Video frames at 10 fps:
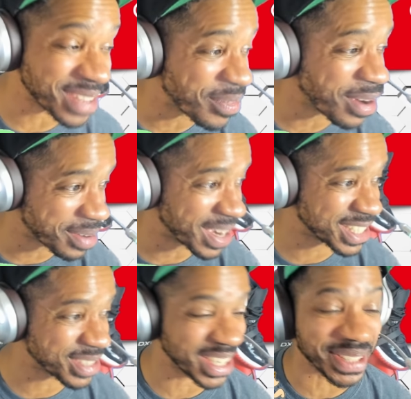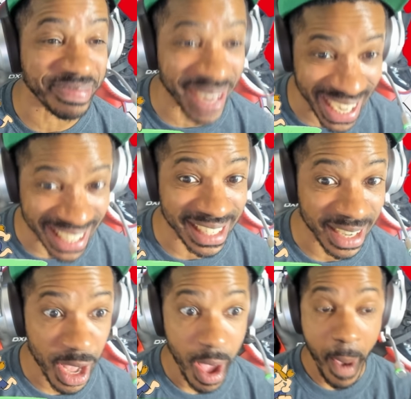want on my Switch, but
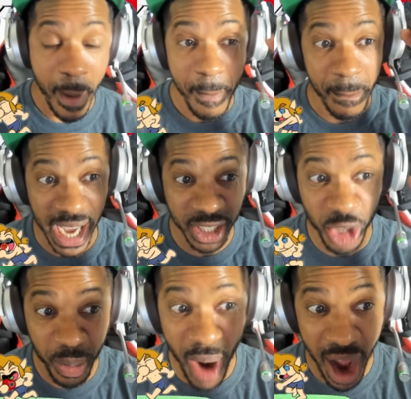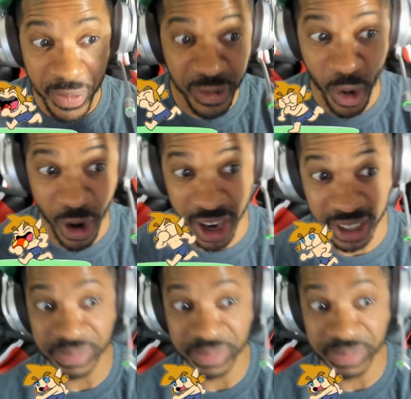Metroid Prime 4,